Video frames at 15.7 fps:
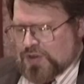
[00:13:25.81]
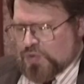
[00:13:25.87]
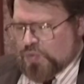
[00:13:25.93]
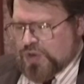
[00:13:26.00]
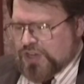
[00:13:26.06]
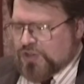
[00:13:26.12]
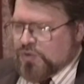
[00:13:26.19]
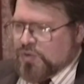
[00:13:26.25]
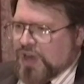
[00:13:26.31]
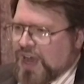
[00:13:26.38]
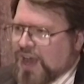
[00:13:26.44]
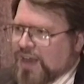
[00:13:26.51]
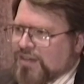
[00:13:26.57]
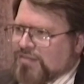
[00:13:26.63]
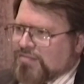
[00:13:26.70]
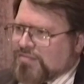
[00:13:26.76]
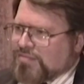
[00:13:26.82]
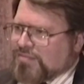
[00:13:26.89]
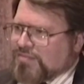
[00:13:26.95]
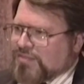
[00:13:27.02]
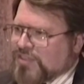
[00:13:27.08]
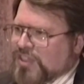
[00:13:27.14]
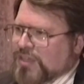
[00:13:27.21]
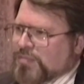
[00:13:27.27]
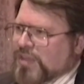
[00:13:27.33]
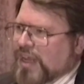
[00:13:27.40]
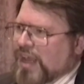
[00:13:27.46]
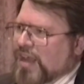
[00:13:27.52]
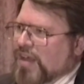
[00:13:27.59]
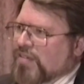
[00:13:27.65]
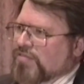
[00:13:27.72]
We do not seem to
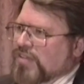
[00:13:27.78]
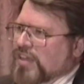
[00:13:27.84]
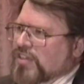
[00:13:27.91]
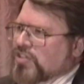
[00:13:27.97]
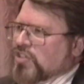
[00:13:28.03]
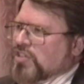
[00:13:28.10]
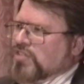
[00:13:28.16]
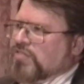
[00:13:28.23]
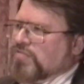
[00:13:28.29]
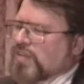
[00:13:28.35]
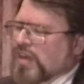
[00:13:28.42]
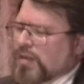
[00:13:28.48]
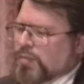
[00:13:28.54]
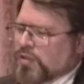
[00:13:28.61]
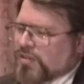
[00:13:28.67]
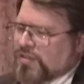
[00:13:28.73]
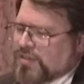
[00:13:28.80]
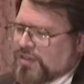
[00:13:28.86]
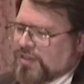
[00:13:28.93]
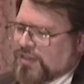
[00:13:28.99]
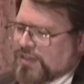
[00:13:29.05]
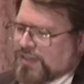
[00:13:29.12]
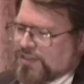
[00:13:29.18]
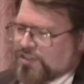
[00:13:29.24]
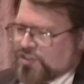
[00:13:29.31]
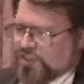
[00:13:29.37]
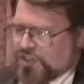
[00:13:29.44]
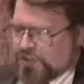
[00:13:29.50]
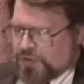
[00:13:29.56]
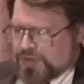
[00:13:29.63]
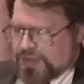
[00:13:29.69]
have a justifiable uh,
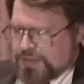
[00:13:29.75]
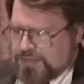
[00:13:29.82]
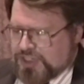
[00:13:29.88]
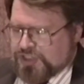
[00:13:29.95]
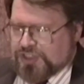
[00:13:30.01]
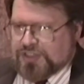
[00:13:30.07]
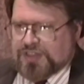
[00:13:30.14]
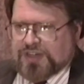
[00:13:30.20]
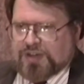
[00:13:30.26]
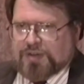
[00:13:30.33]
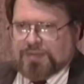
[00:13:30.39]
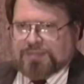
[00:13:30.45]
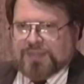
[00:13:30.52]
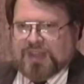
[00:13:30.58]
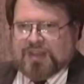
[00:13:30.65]
security mission here.